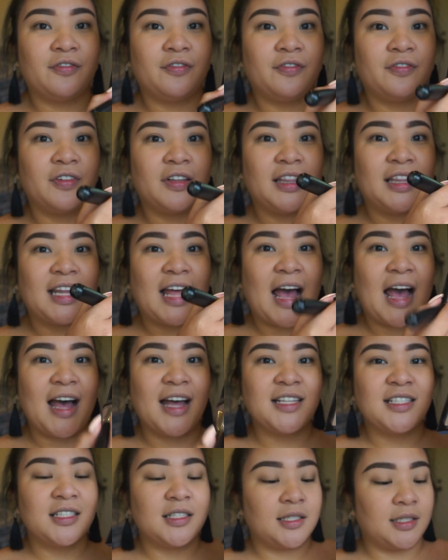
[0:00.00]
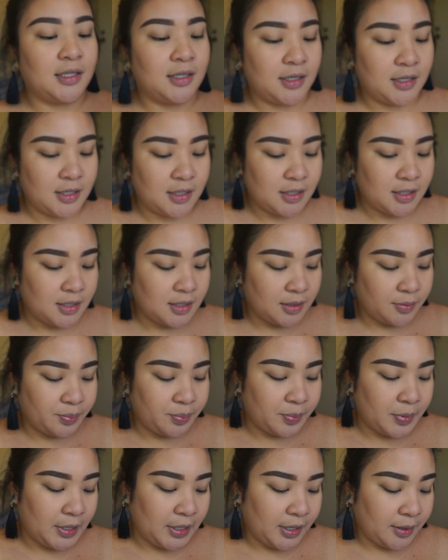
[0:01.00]
flat,
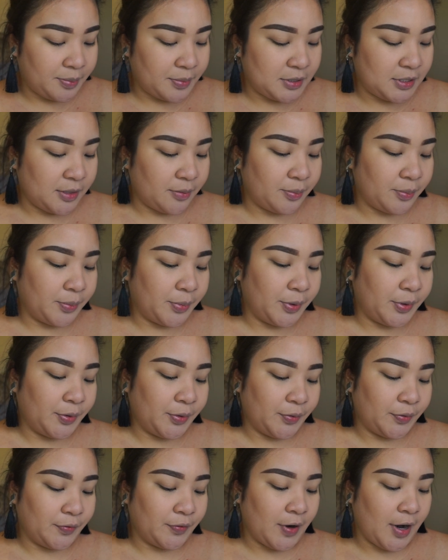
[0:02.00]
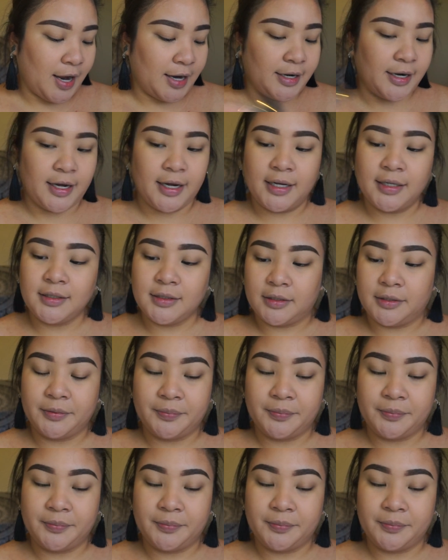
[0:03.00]
pick up some product,